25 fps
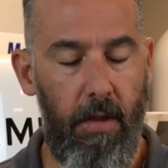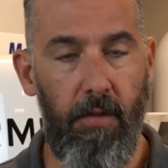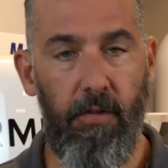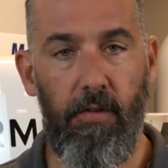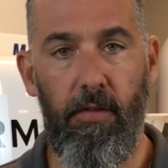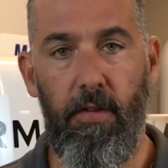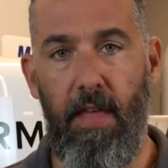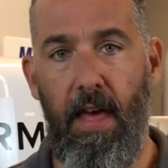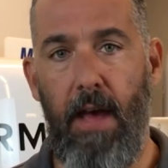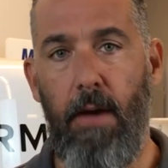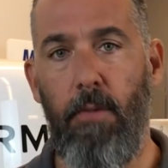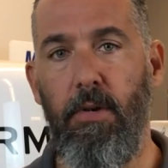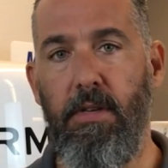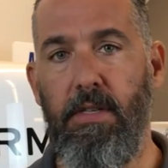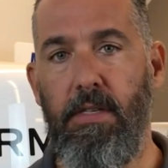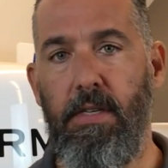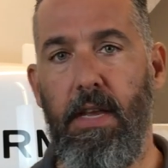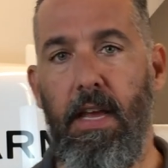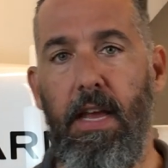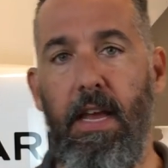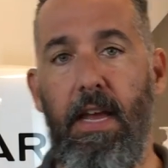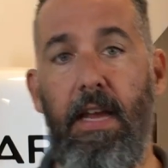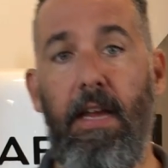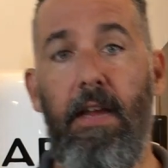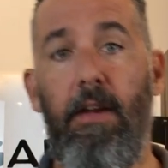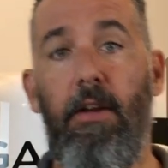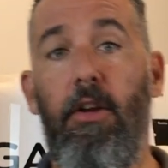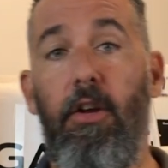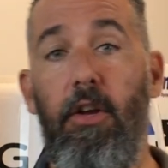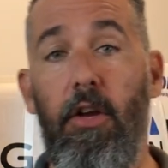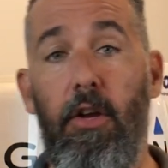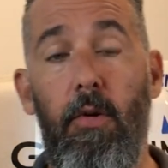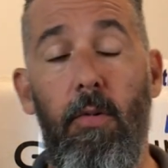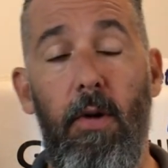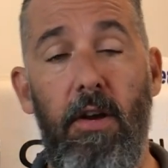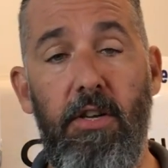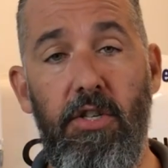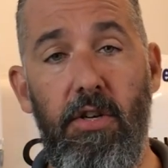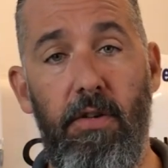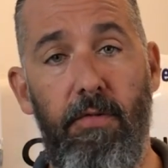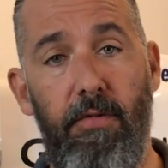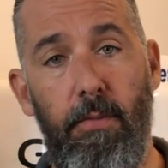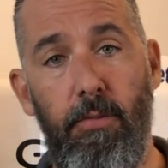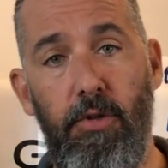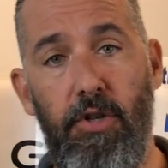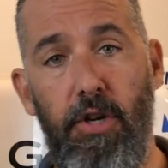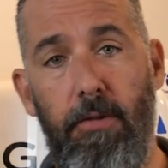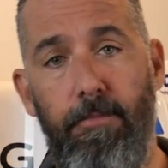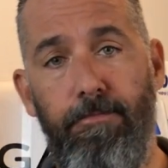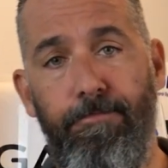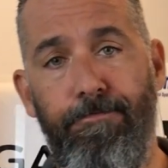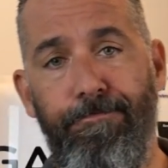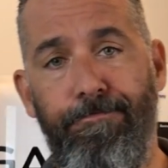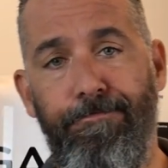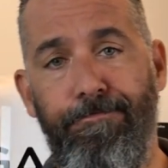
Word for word: So that was a good question from Jeff.